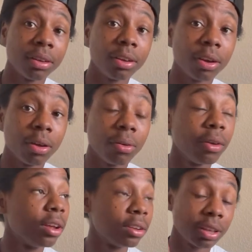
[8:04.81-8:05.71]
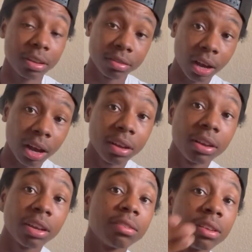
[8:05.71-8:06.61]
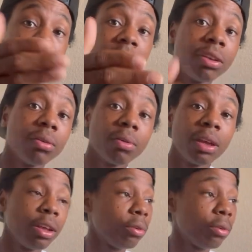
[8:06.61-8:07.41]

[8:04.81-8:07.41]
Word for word: you know, because that's God that's leading you.